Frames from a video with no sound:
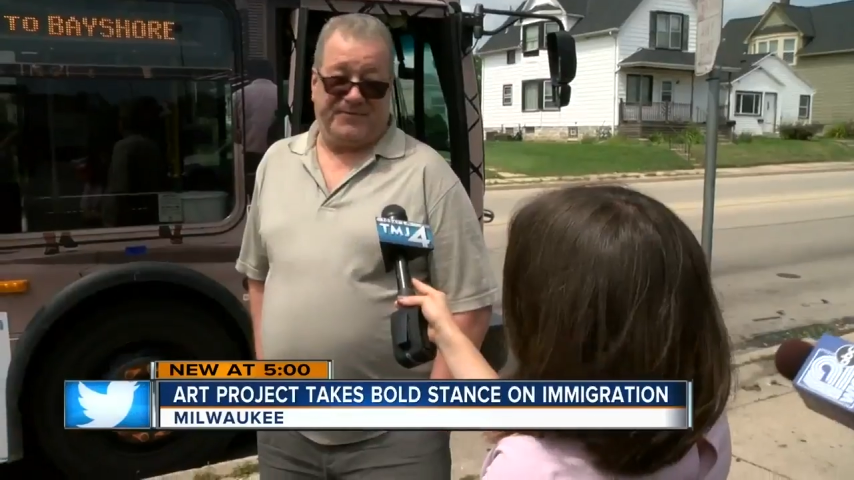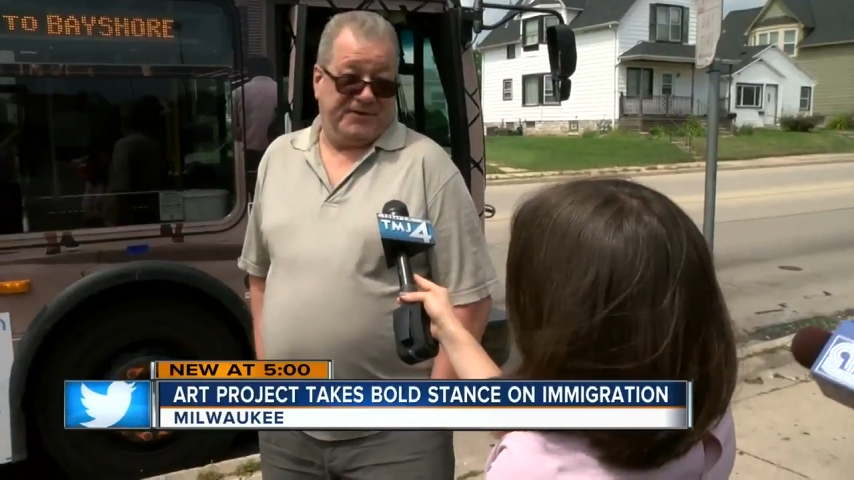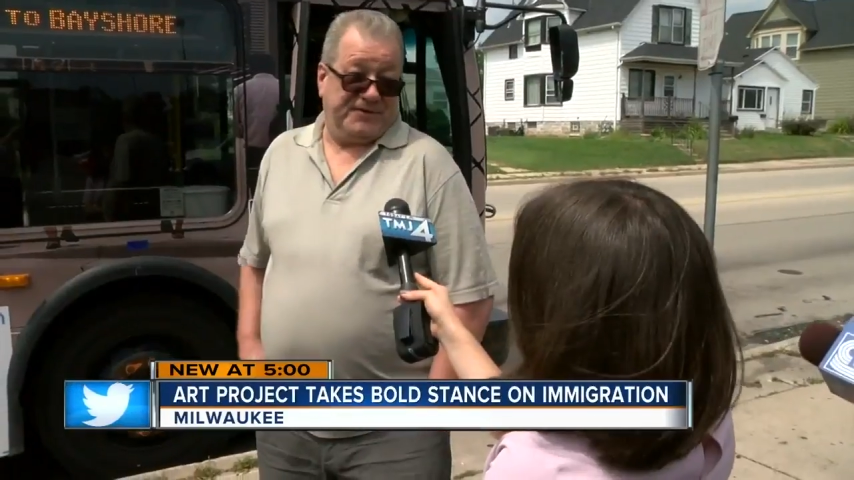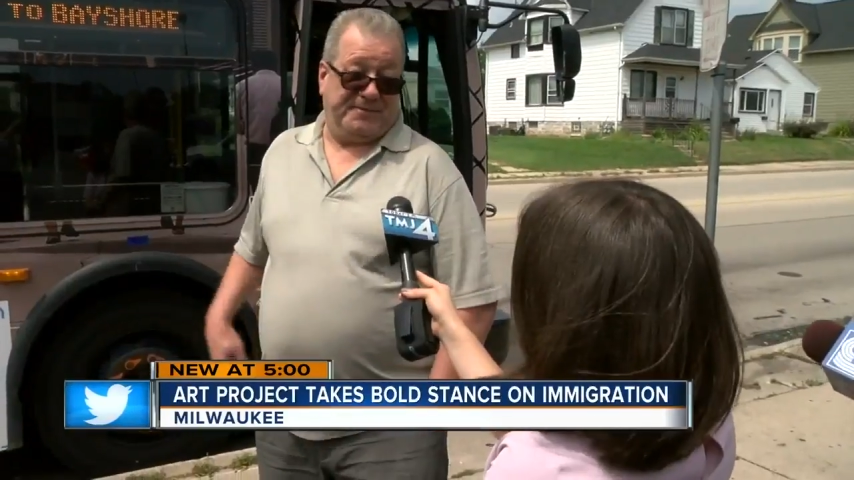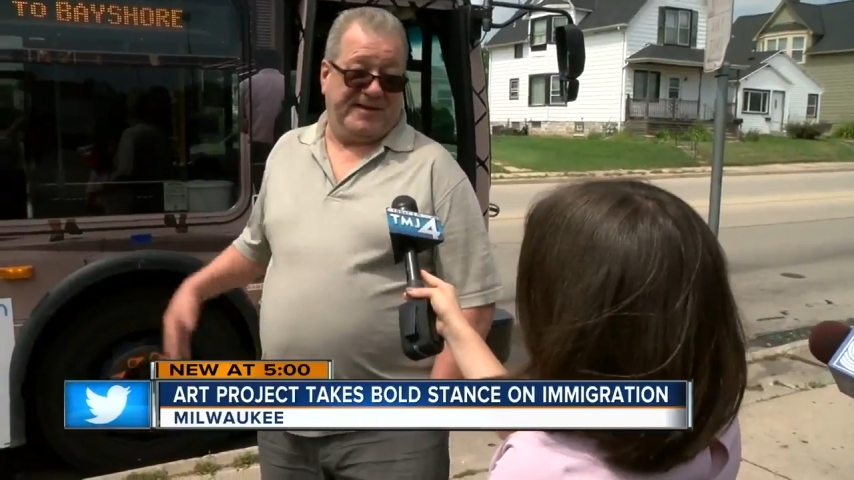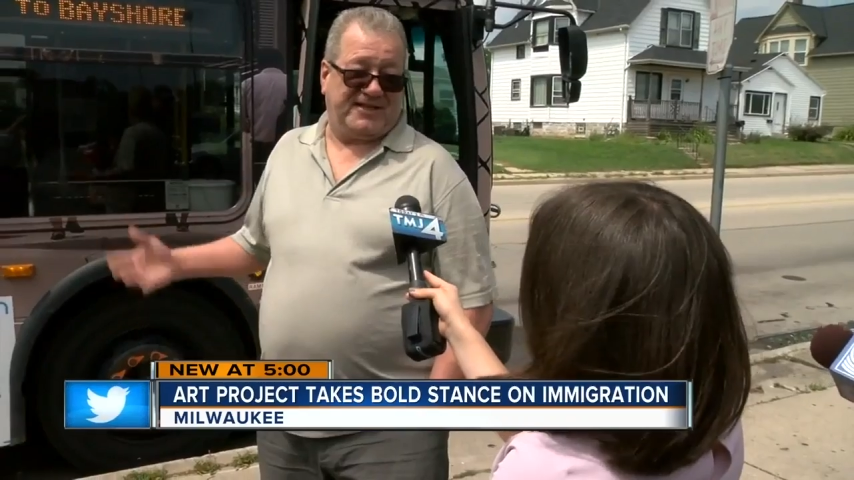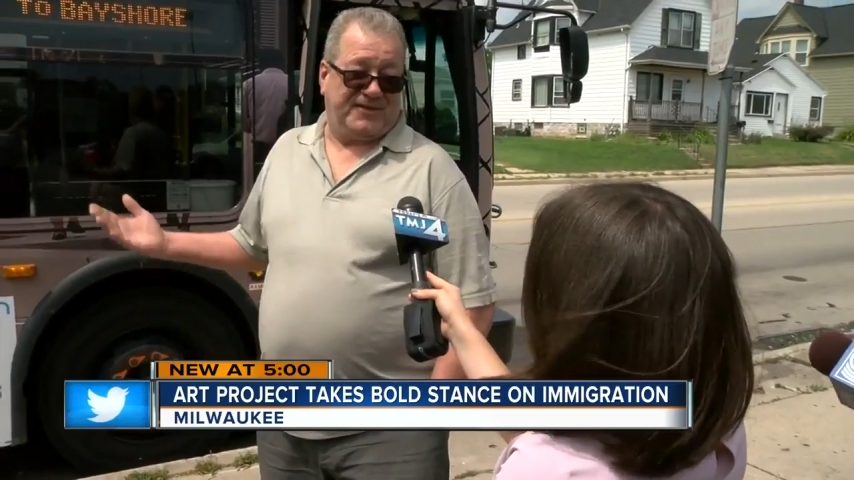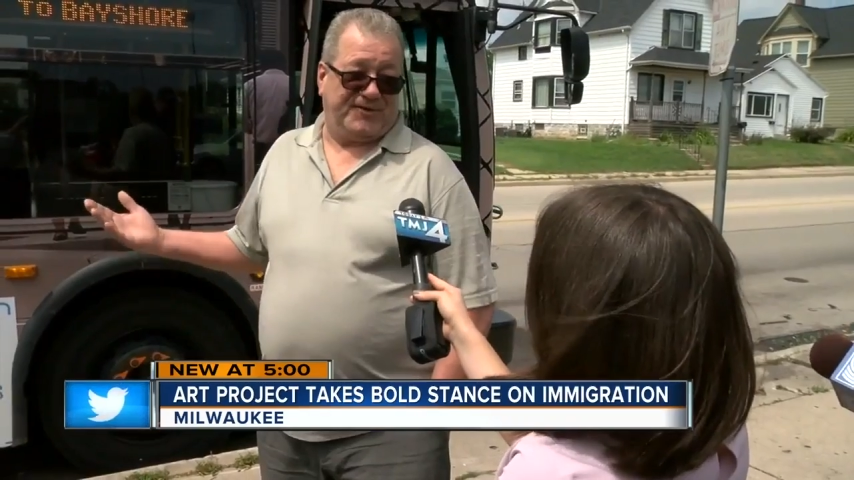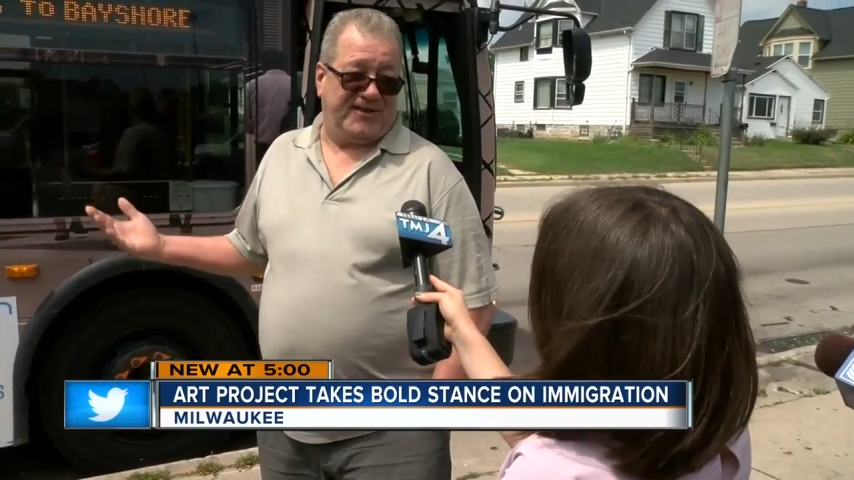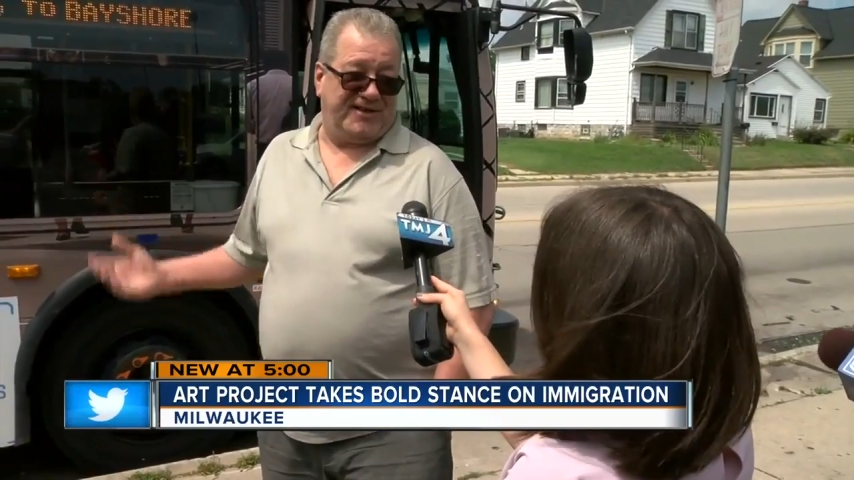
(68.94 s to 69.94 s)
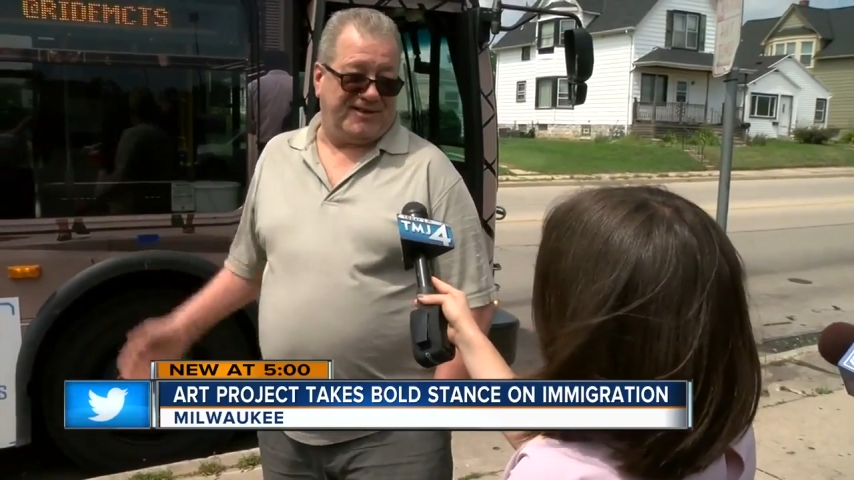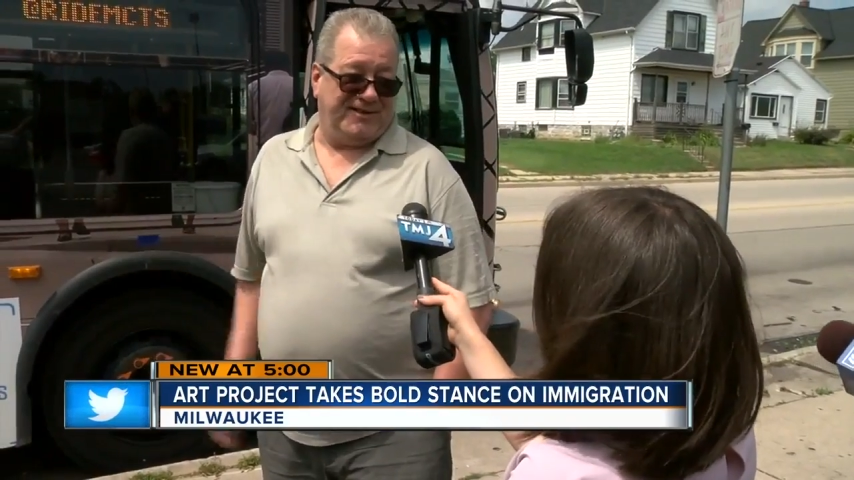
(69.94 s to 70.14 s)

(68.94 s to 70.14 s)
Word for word: Bus rider Eugene